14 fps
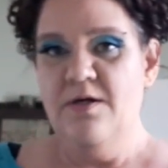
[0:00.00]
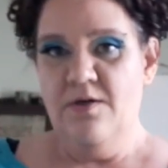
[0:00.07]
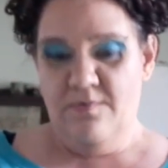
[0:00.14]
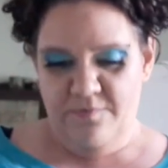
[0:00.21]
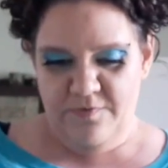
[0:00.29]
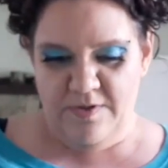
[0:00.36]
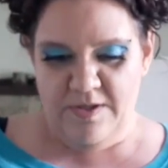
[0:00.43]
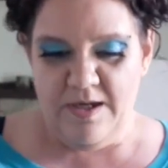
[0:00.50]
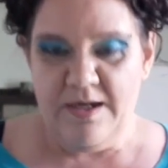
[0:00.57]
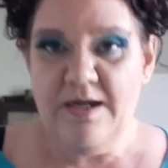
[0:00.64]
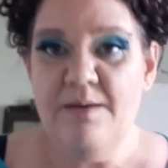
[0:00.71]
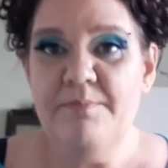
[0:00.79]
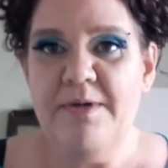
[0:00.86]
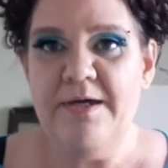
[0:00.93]
Hopefully, I
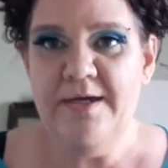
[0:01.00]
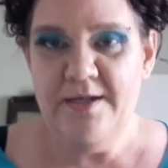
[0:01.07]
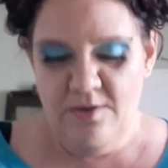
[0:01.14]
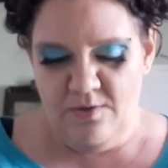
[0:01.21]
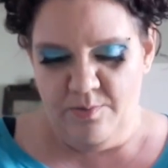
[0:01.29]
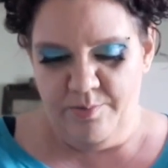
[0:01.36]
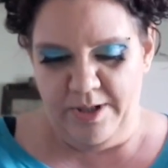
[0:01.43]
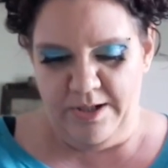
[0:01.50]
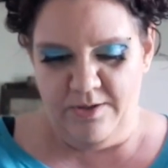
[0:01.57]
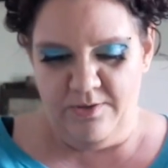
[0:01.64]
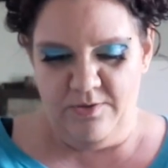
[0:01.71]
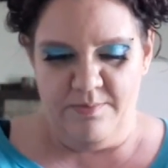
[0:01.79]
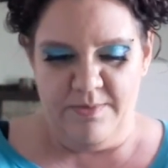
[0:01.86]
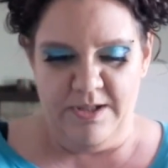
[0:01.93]
got my hair all piled
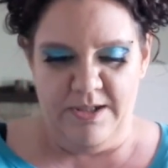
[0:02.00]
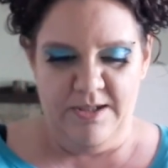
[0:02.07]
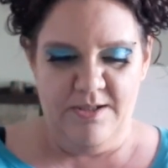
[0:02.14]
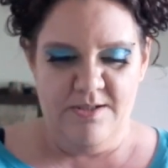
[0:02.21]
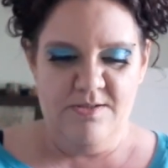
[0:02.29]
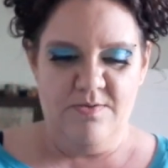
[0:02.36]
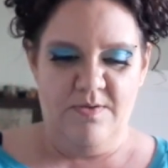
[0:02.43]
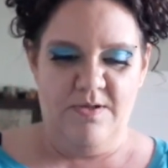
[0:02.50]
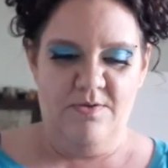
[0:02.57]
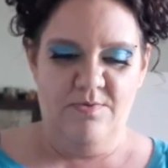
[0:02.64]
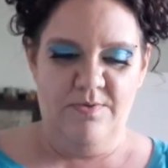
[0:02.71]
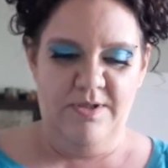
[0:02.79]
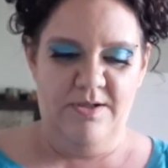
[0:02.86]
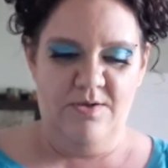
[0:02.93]
on my head so I don't get